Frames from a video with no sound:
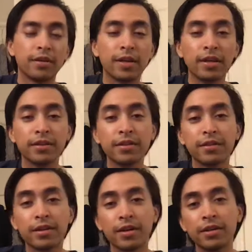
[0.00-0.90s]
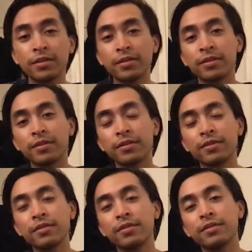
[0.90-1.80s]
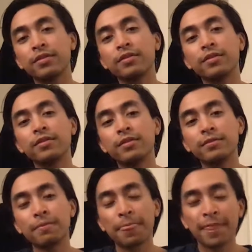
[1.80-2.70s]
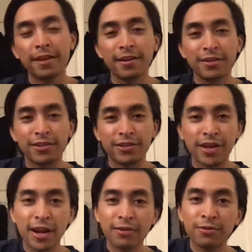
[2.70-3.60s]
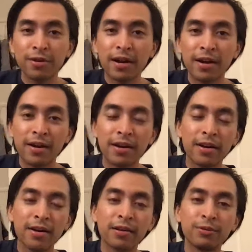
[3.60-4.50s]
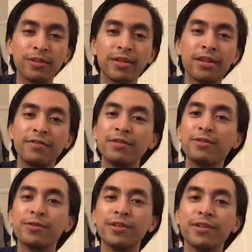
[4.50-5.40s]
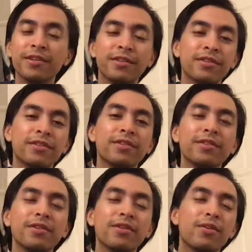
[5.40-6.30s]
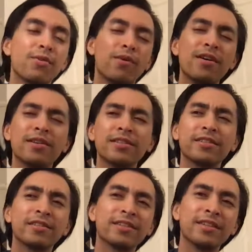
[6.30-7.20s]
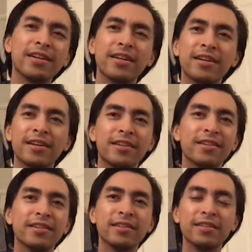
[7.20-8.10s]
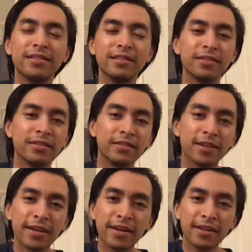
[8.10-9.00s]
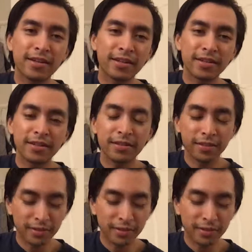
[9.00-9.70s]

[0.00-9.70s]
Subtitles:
Can the sun shine a while whenever we're walking hand in hand?